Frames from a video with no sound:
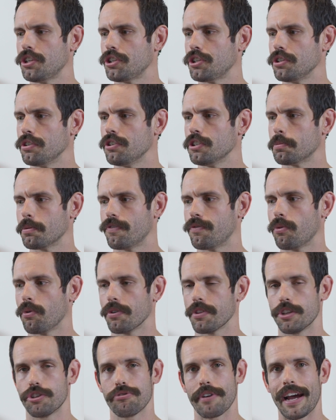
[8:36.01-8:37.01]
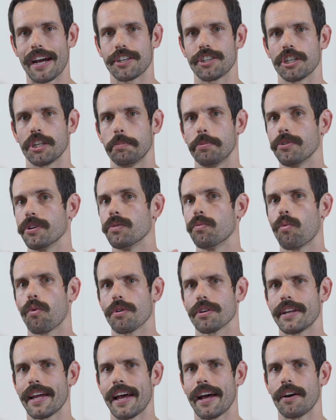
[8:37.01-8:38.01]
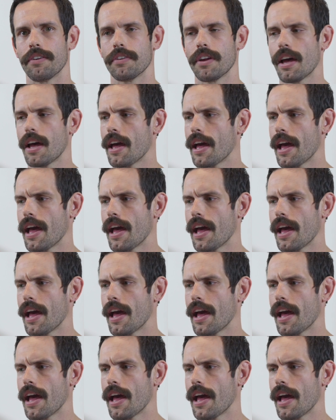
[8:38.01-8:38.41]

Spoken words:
shoes before the traction completely wore down,